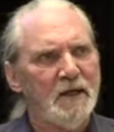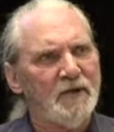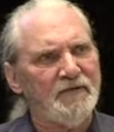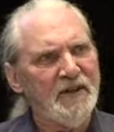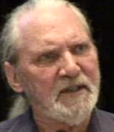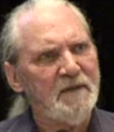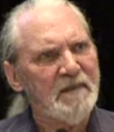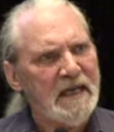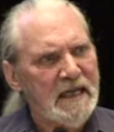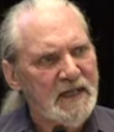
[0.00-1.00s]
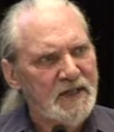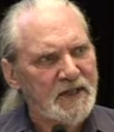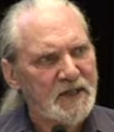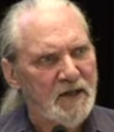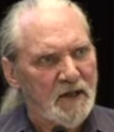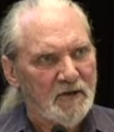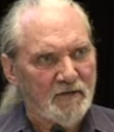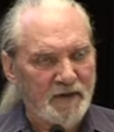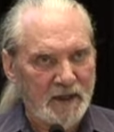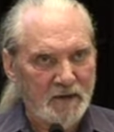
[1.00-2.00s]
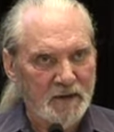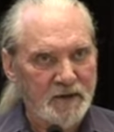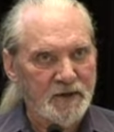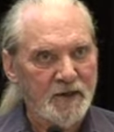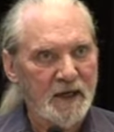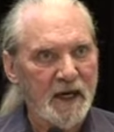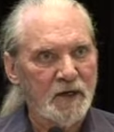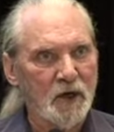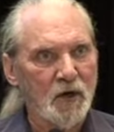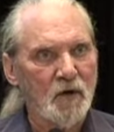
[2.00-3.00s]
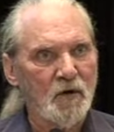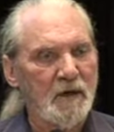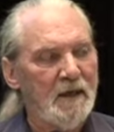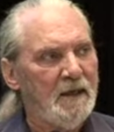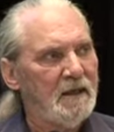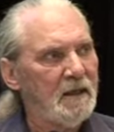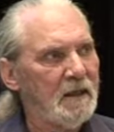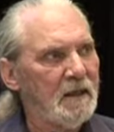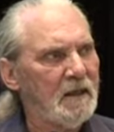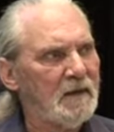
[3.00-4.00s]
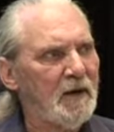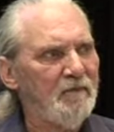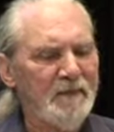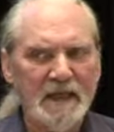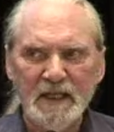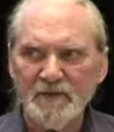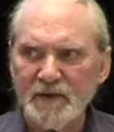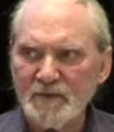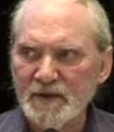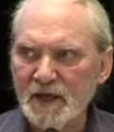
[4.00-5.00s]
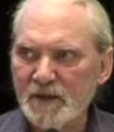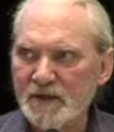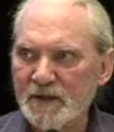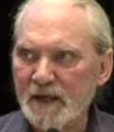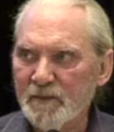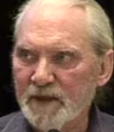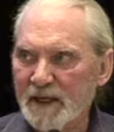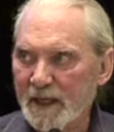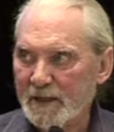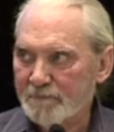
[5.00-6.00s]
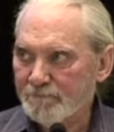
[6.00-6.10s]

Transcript: Vietnamese veterans that I know, many of them say the same thing.